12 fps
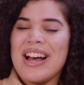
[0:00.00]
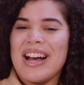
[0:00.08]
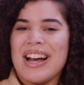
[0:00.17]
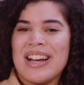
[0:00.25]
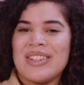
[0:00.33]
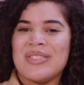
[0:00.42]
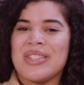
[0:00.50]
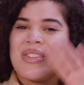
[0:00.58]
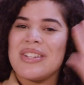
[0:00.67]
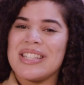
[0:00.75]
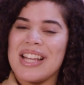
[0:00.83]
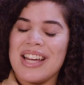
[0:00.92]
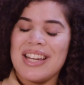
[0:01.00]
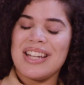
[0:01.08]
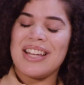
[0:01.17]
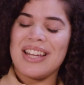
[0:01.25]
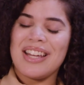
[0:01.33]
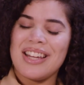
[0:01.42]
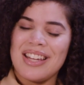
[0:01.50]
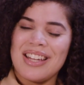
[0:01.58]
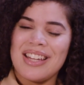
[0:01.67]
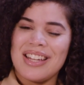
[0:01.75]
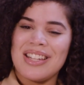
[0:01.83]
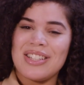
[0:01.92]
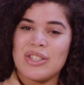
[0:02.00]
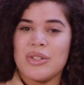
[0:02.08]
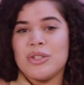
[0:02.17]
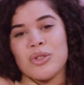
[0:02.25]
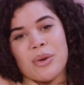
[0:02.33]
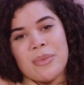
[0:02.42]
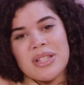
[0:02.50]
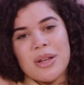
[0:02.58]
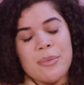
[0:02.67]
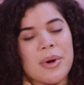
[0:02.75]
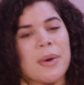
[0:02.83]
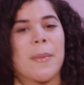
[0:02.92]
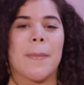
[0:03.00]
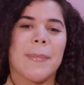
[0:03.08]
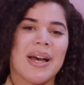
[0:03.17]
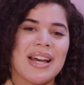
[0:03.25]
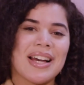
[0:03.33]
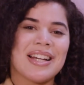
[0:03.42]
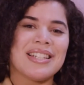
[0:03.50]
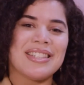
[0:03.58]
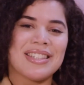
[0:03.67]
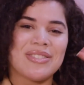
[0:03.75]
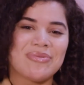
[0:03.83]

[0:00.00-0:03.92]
I'm so excited to enjoy my summer. Bye, guys.